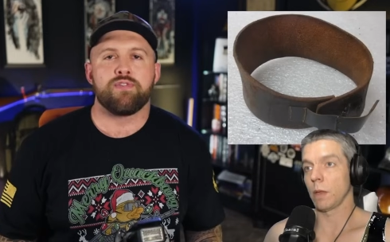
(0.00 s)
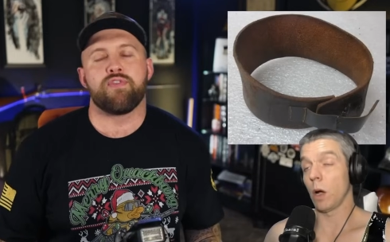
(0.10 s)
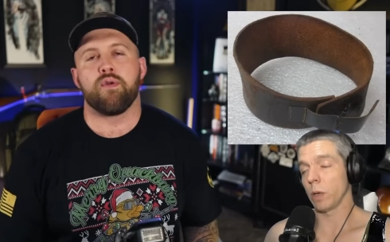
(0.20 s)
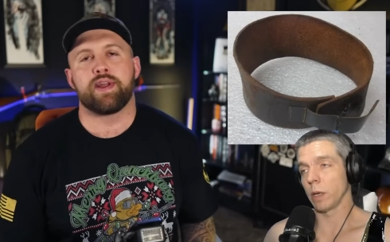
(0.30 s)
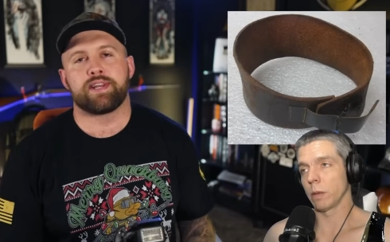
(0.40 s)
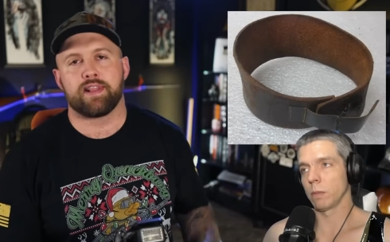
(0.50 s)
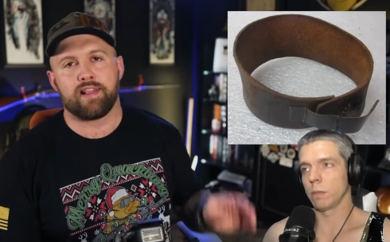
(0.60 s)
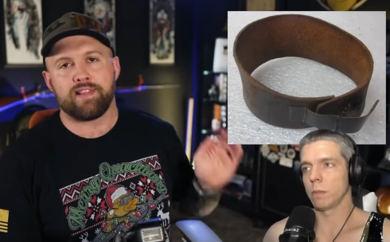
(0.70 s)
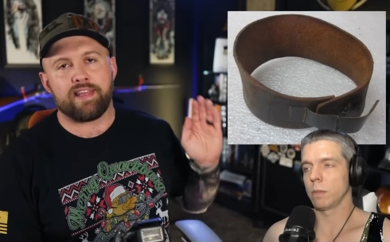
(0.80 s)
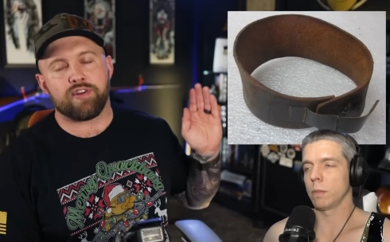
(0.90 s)
Speaker 1: oh, okay. referring to
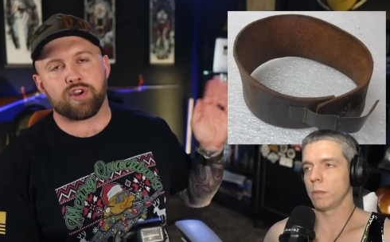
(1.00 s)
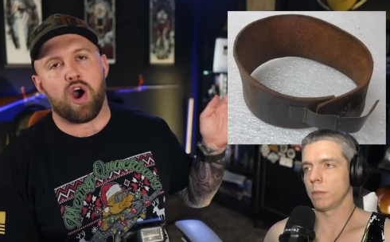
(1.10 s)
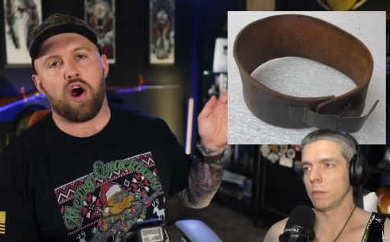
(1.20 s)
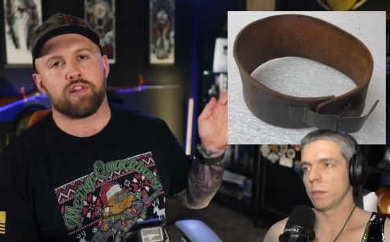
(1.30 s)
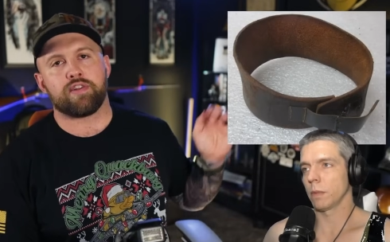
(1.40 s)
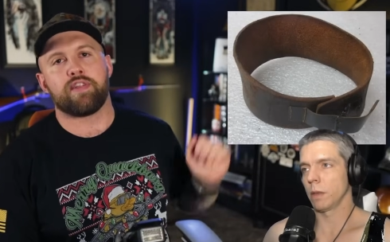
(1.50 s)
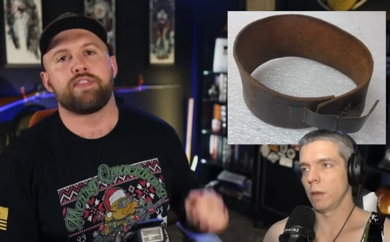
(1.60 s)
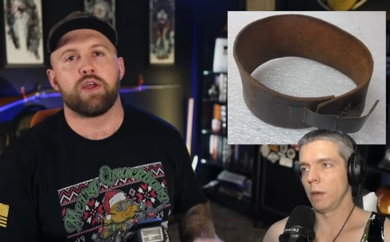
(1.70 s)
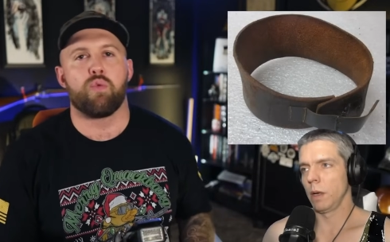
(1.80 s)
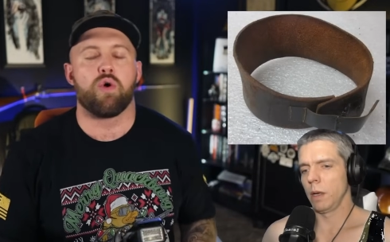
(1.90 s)
the leather collar
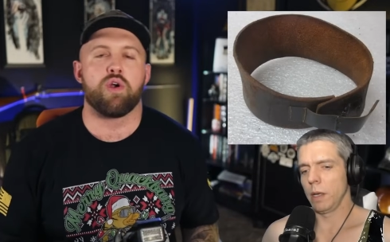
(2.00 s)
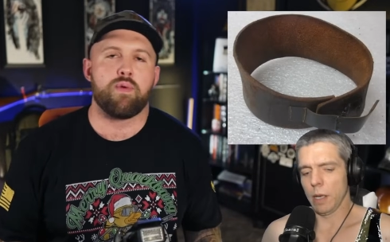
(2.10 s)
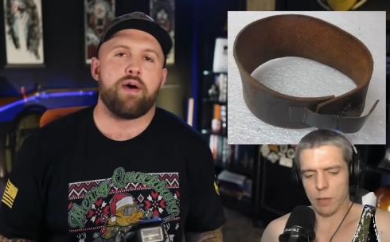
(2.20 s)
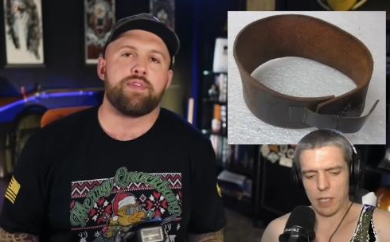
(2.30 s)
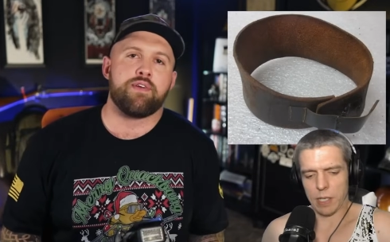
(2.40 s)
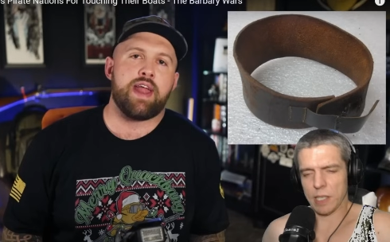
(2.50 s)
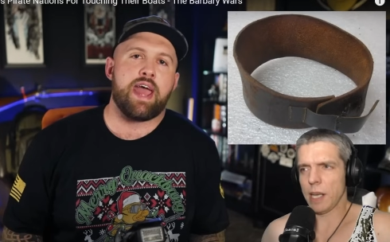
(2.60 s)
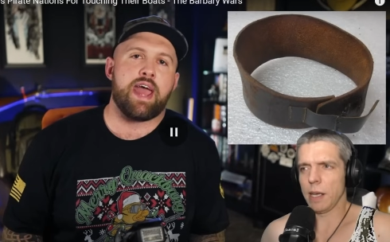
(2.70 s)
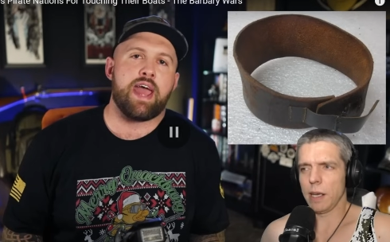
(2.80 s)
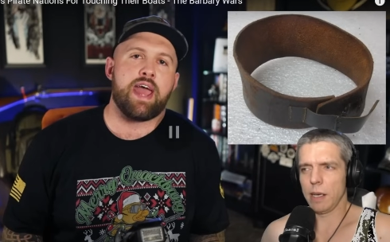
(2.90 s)
that they wore. Yeah, I was going to
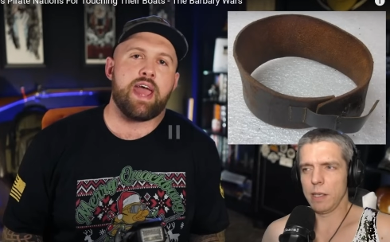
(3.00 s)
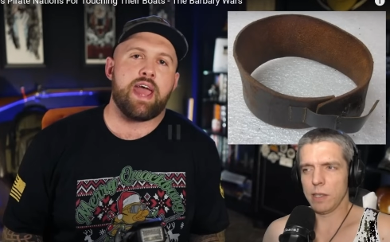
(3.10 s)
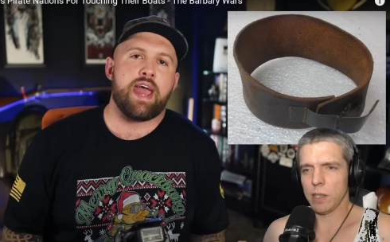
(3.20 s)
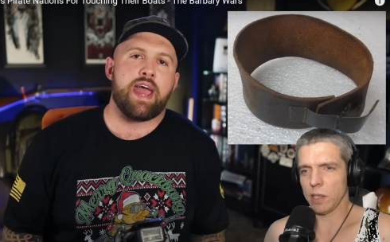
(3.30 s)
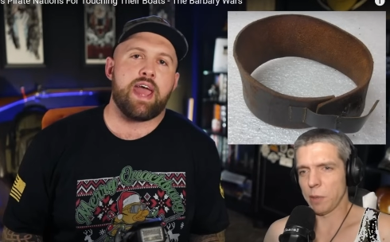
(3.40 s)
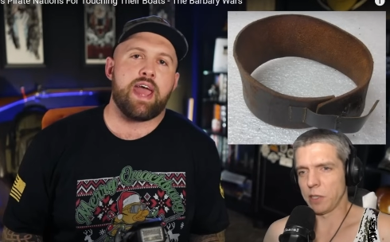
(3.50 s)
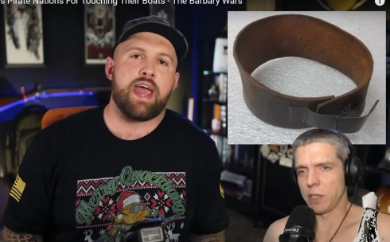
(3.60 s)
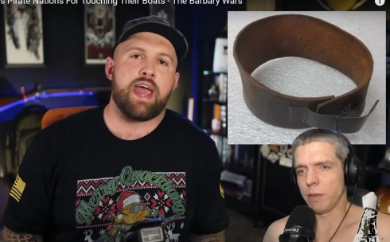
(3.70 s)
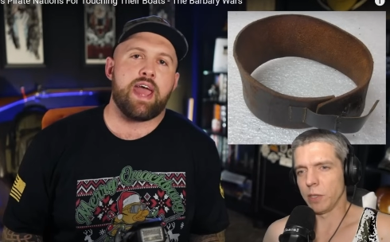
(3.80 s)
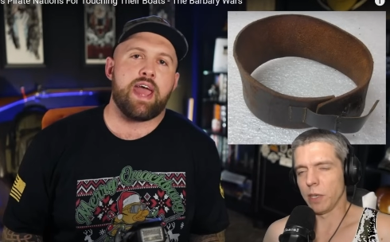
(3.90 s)
say
Speaker 2: uh, he talked about
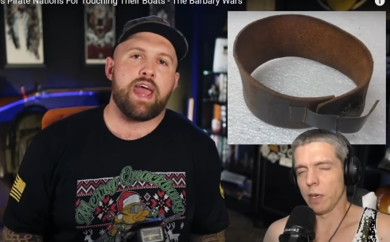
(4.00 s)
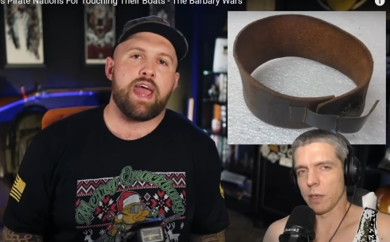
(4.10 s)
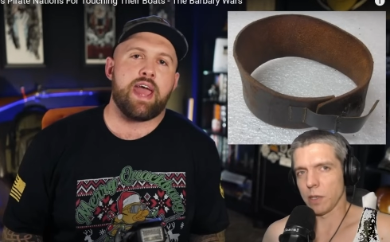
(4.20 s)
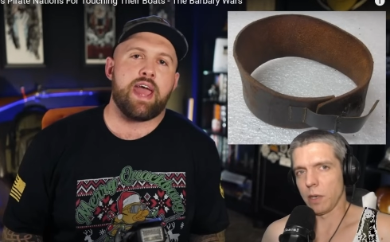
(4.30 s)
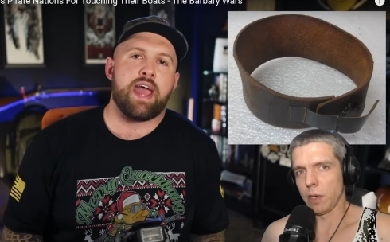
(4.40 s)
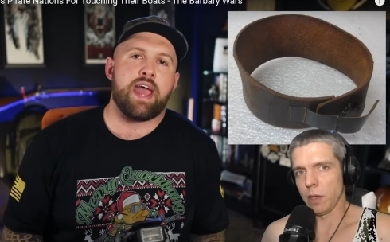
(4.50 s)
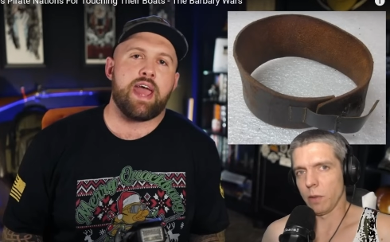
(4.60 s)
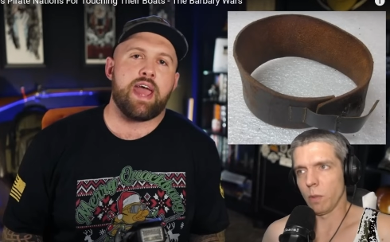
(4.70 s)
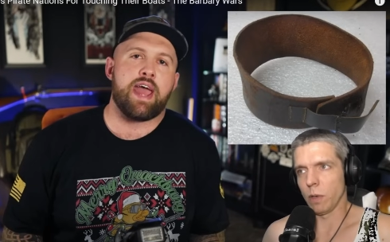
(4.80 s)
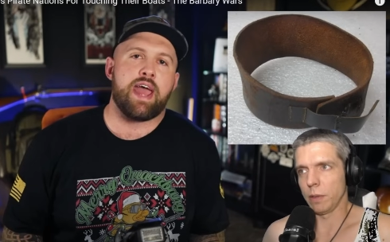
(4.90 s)
devil dogs on another
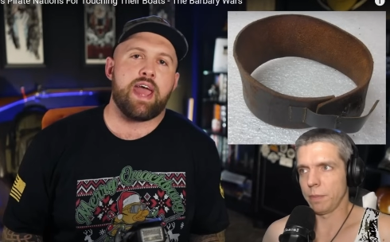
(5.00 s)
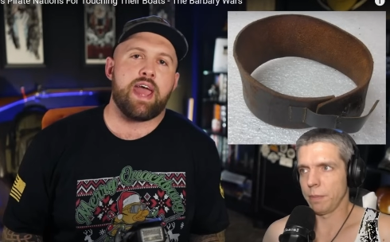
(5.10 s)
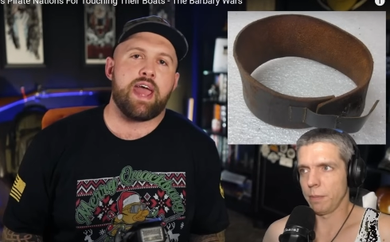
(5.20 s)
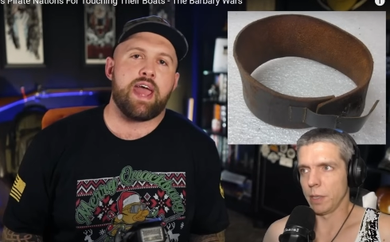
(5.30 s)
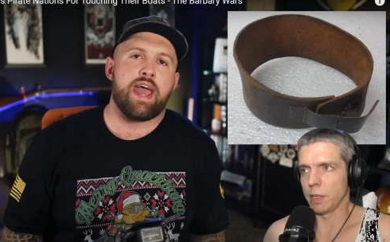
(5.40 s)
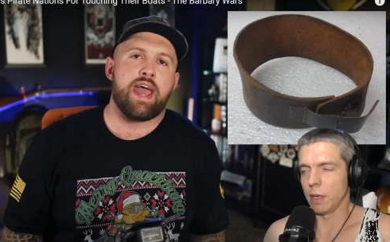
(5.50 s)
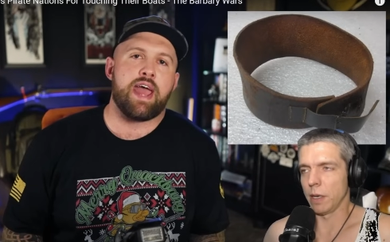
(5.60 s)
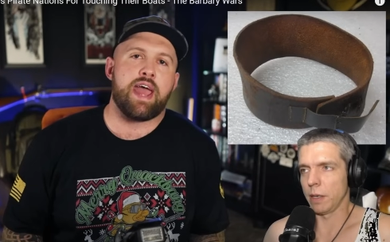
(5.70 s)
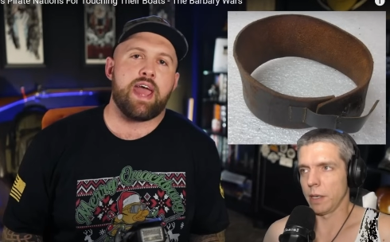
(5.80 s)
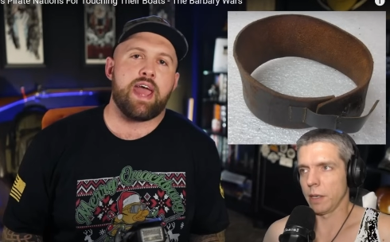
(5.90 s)
one, but uh,
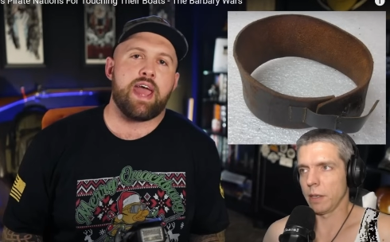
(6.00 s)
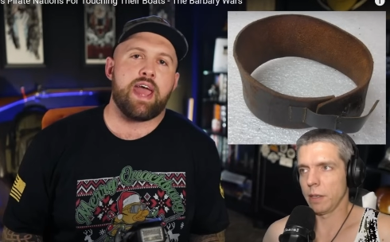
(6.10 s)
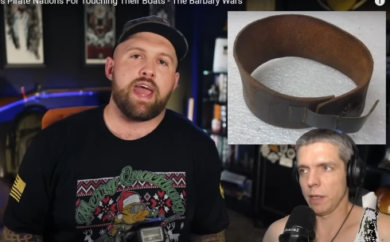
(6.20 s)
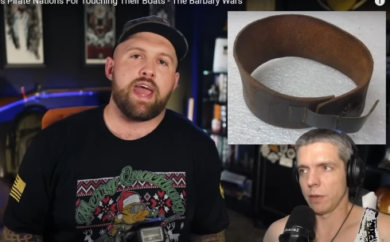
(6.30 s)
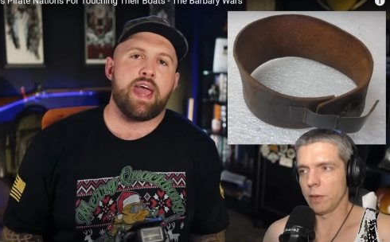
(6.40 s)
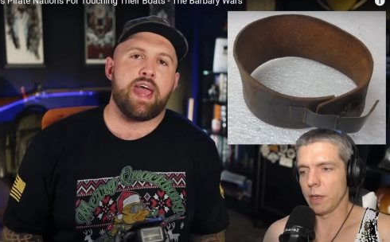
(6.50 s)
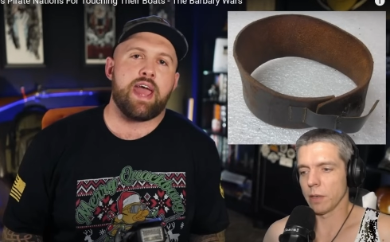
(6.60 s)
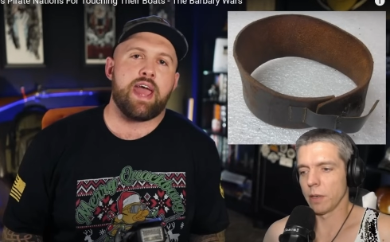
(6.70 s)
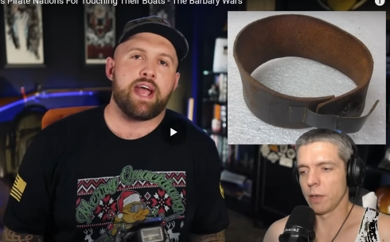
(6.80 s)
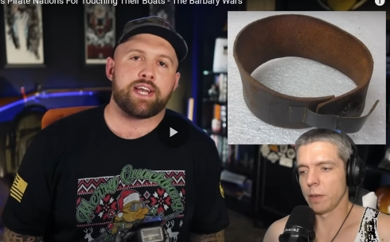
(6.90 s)
yeah, leatherneck
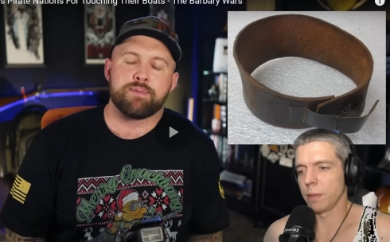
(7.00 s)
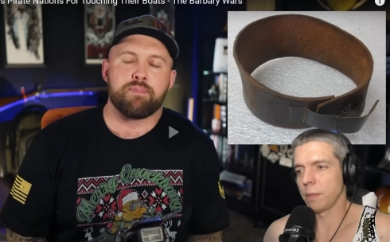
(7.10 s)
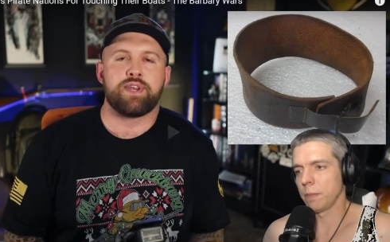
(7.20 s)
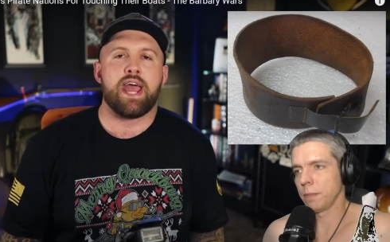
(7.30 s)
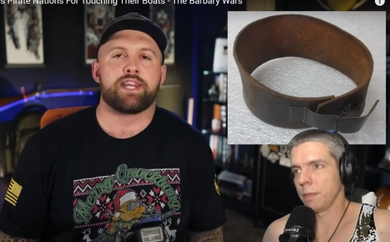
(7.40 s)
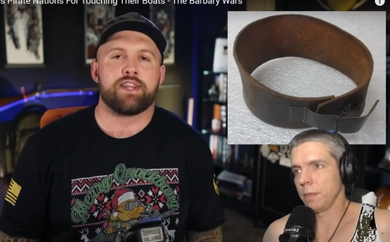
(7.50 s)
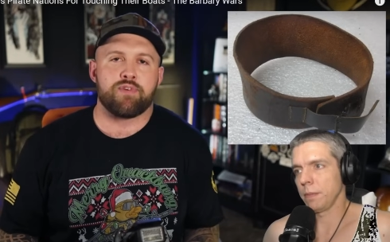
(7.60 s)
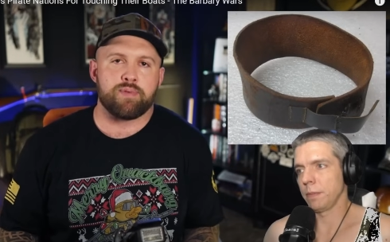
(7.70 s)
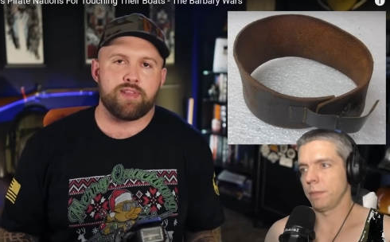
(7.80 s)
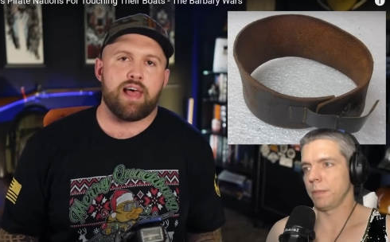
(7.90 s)
Speaker 1: to protect it
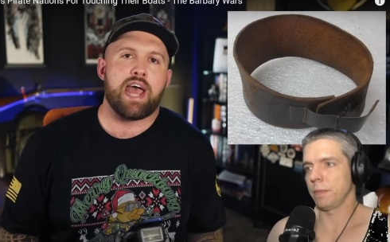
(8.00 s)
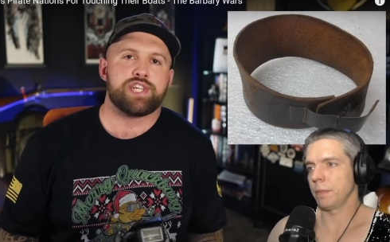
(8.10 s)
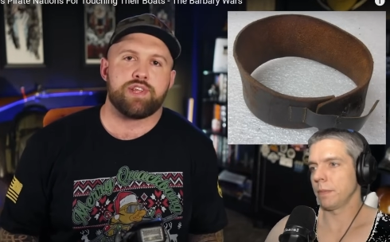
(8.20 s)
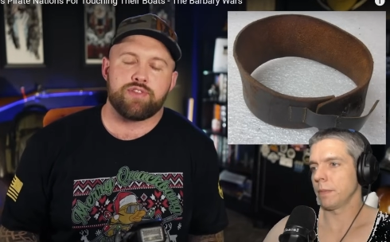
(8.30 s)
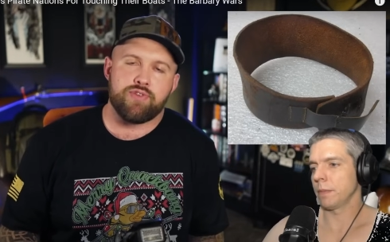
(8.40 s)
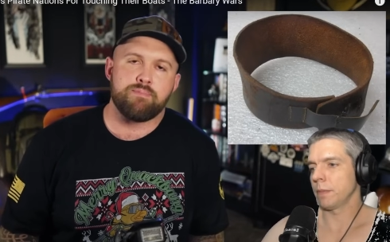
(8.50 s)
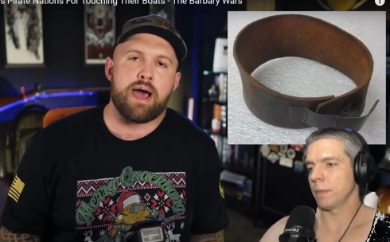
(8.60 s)
from slashes from